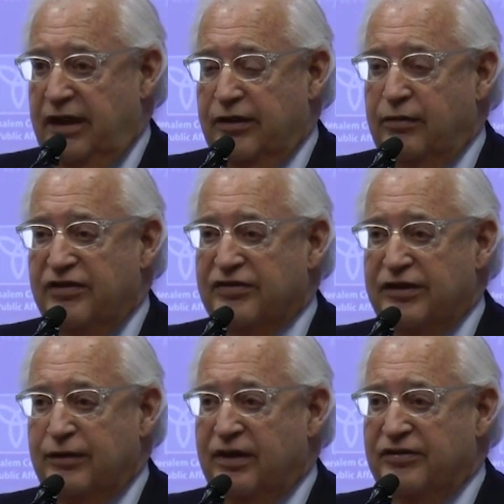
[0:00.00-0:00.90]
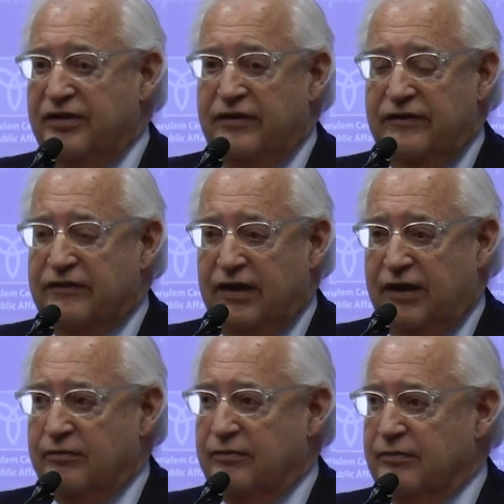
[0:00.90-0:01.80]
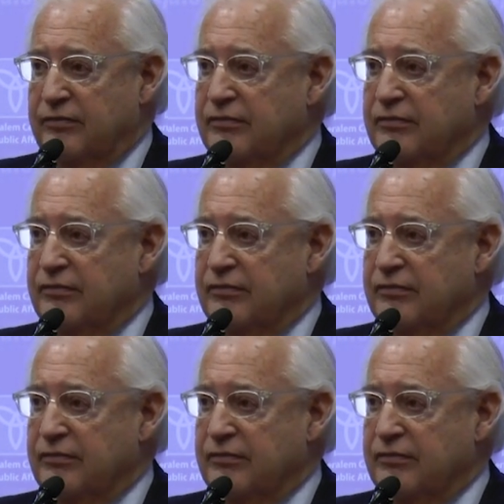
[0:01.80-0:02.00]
the question is,